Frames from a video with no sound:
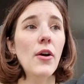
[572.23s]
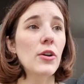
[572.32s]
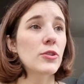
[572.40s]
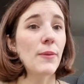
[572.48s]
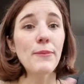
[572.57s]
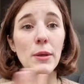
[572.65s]

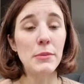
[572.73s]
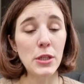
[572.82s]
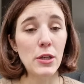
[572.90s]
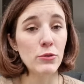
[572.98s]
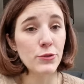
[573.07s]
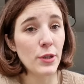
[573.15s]
Sometimes I
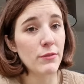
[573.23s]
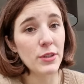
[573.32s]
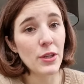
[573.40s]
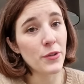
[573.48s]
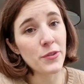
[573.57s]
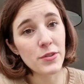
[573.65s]
also have
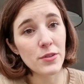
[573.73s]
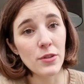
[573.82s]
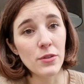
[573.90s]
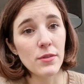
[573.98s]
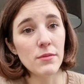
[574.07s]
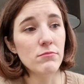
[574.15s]
enough
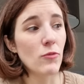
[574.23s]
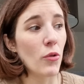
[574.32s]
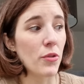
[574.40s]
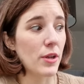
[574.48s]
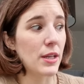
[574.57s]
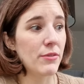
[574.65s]

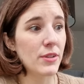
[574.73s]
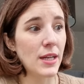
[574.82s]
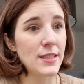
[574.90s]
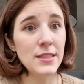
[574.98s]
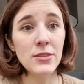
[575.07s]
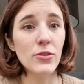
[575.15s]
other gift
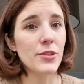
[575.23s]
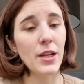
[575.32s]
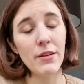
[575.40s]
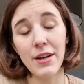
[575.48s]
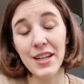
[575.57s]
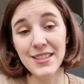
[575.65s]
ideas, or they
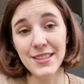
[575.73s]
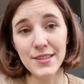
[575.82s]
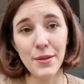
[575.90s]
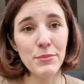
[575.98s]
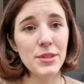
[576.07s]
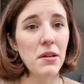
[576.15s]
have ideas
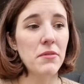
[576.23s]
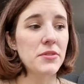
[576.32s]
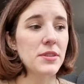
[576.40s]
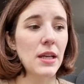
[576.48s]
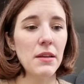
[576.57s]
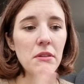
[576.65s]
themselves,
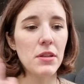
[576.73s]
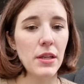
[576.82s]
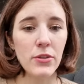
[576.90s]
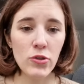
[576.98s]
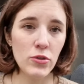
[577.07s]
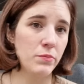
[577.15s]
and then I
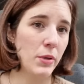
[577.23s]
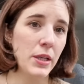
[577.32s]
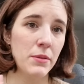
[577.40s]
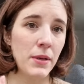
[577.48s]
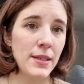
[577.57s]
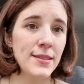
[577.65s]
just buy
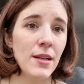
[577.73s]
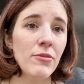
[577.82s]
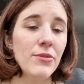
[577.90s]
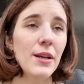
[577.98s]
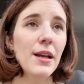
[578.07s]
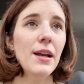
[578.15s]
it myself.
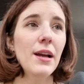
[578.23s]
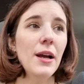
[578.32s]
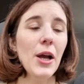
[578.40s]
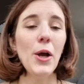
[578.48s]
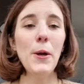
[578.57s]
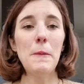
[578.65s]

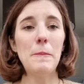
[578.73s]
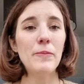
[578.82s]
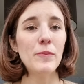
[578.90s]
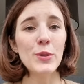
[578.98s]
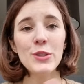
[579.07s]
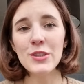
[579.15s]

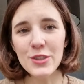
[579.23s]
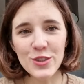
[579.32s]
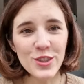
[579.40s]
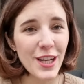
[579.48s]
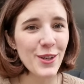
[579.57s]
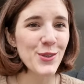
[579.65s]
But it's
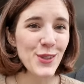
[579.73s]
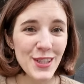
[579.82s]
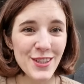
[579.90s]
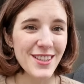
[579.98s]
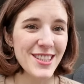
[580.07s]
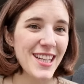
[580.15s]
kind of a
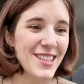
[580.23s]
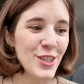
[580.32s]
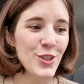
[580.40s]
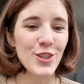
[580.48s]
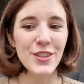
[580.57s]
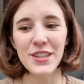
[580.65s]
little
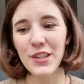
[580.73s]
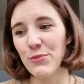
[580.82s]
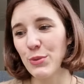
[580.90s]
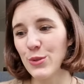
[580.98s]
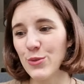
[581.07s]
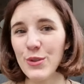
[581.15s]
tradition that I've
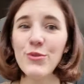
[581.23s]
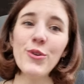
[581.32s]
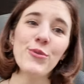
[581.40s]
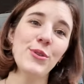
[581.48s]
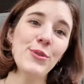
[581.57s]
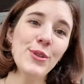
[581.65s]
been doing for a
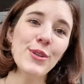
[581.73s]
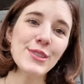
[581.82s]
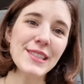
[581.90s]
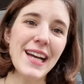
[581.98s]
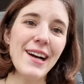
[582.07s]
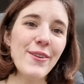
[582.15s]
few
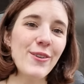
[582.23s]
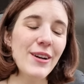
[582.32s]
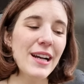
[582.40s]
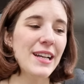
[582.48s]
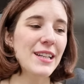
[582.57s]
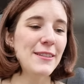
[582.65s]
years now,
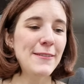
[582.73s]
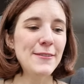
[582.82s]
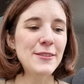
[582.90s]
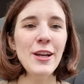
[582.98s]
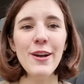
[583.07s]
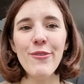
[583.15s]
and
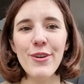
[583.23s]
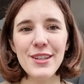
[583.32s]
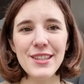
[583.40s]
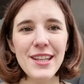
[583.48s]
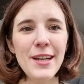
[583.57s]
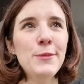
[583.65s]
yeah, I find
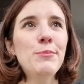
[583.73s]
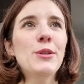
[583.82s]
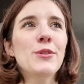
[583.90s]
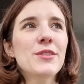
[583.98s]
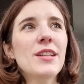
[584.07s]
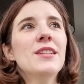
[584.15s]
it nice
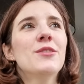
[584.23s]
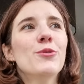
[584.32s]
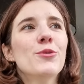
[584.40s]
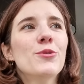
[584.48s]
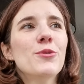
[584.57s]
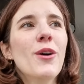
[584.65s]
because then it's
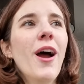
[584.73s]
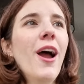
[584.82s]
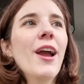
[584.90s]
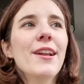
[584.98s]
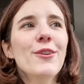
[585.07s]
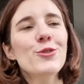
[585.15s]
also,
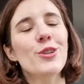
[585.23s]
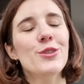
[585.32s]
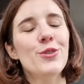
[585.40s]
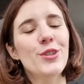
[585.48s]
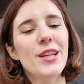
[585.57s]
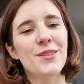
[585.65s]
you also
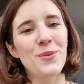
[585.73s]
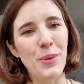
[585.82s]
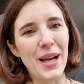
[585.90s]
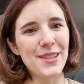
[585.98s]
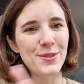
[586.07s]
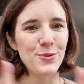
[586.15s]
associate the
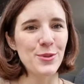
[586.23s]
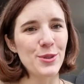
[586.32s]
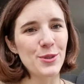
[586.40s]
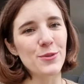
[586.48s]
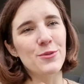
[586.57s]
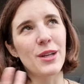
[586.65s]
bags to
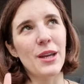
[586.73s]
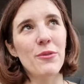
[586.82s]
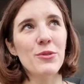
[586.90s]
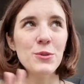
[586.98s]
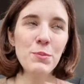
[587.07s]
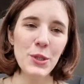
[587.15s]
kind of
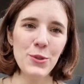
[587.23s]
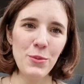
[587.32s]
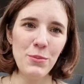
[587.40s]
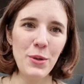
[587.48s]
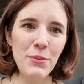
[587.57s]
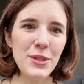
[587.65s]
a special
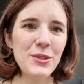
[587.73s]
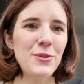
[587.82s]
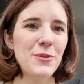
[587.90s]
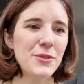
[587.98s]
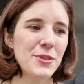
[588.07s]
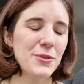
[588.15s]
moment, you
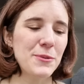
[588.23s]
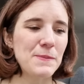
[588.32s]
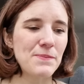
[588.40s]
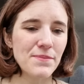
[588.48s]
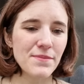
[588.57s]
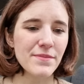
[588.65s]
know, so
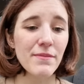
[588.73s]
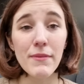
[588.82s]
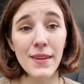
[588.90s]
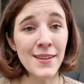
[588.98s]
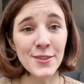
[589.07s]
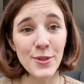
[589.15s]

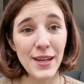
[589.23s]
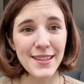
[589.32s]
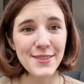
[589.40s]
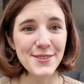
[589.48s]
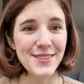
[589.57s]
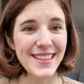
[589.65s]
I like
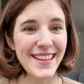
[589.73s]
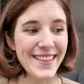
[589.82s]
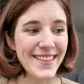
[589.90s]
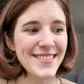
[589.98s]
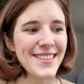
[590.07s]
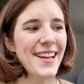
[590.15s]
to do it like
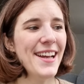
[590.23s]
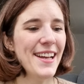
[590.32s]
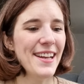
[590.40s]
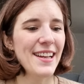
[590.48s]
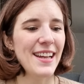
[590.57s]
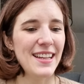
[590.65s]
that.
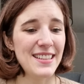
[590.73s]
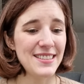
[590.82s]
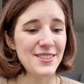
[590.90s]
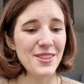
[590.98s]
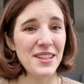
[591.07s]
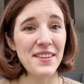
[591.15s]

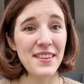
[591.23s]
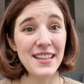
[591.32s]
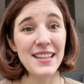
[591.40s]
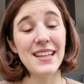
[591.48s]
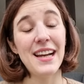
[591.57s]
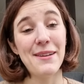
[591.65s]
And so I
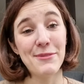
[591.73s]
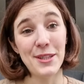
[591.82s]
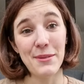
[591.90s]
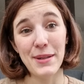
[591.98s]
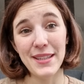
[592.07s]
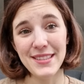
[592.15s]
think I'm
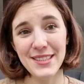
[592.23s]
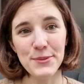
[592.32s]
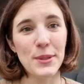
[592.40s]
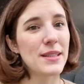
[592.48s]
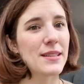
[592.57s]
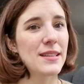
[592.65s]
gonna buy this
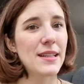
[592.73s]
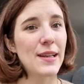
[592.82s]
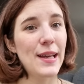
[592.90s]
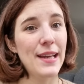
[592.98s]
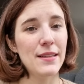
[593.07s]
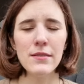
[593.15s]
one,
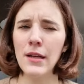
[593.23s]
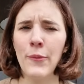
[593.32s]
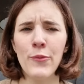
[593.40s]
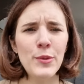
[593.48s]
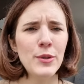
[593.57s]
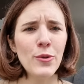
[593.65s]
and
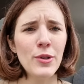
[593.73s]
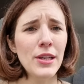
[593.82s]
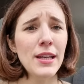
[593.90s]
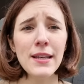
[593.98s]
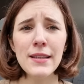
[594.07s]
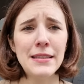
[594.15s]
I've been
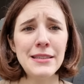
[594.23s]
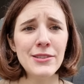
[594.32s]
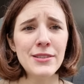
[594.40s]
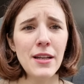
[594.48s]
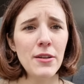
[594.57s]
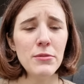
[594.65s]
talking and I did
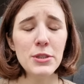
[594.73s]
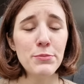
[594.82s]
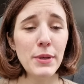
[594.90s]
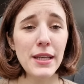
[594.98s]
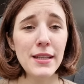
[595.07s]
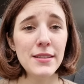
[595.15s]
not tell you which
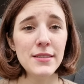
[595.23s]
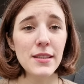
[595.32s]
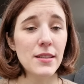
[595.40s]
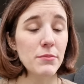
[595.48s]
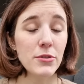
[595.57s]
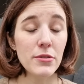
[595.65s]
bag it is yet,
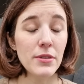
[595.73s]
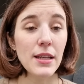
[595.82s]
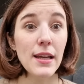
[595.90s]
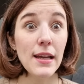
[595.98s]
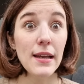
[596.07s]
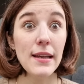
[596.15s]
I'm sorry.
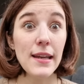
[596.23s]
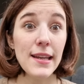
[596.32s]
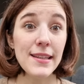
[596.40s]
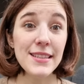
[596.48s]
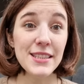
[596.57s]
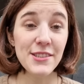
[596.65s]

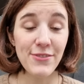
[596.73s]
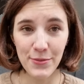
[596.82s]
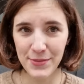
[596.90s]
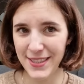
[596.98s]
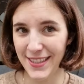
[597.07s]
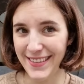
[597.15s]
It is from
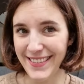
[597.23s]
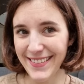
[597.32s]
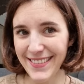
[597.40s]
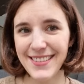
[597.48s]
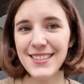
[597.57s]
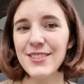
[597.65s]

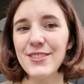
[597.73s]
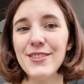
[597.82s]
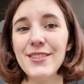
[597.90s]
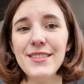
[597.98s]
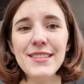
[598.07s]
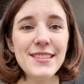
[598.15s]
Céline,
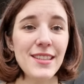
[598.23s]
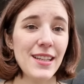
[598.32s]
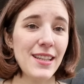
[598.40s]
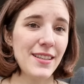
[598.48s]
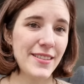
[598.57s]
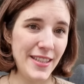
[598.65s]
the
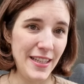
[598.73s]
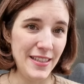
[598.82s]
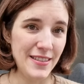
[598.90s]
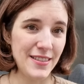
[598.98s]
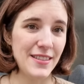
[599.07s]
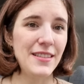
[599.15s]
Sac 16.